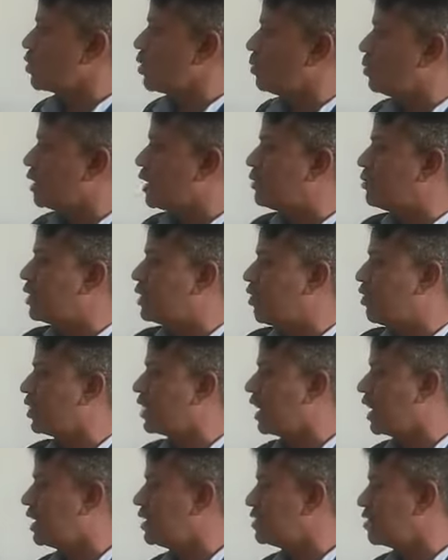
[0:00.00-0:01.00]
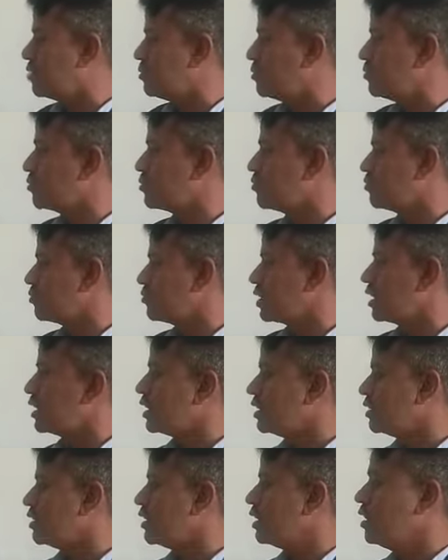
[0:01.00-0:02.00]
of living organisms
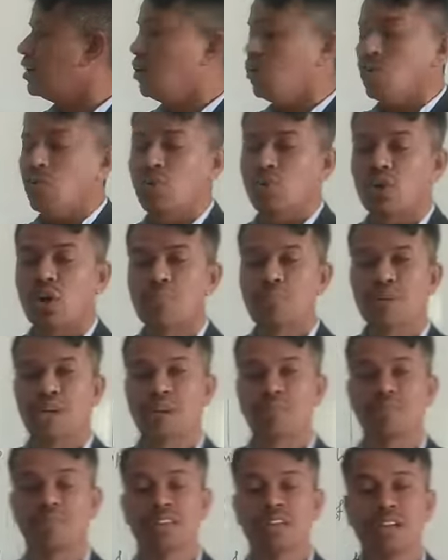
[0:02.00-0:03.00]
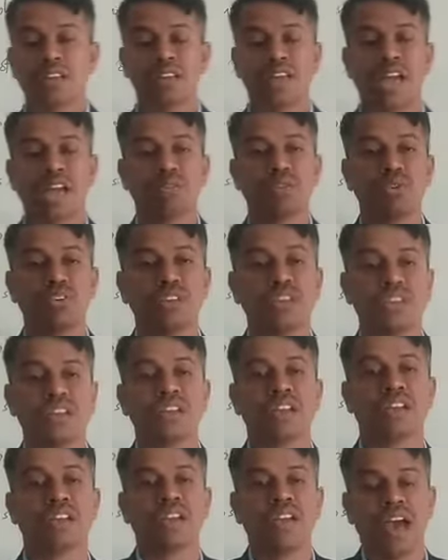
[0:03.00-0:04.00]
in the over of time that we
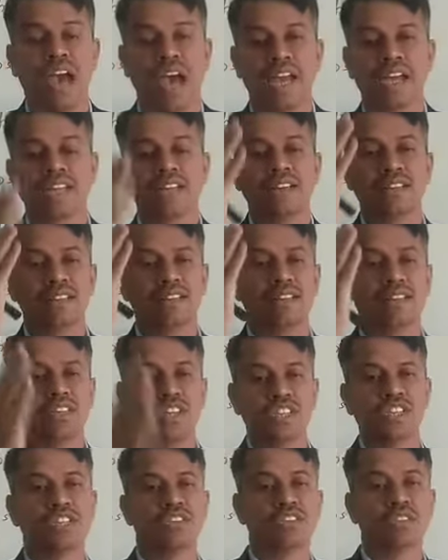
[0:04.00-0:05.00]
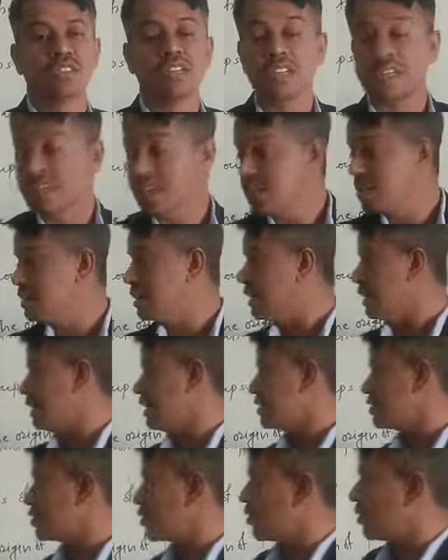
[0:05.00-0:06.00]
see, and yes, it
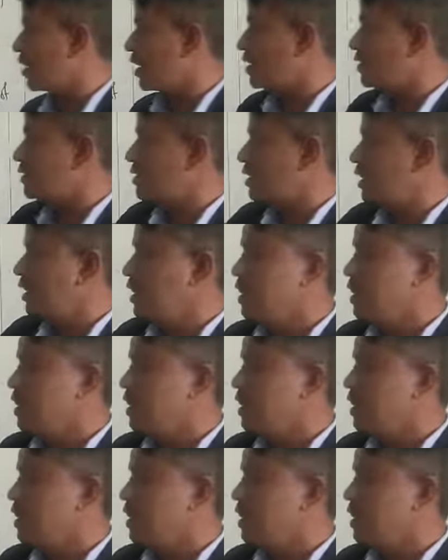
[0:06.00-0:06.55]
is called as the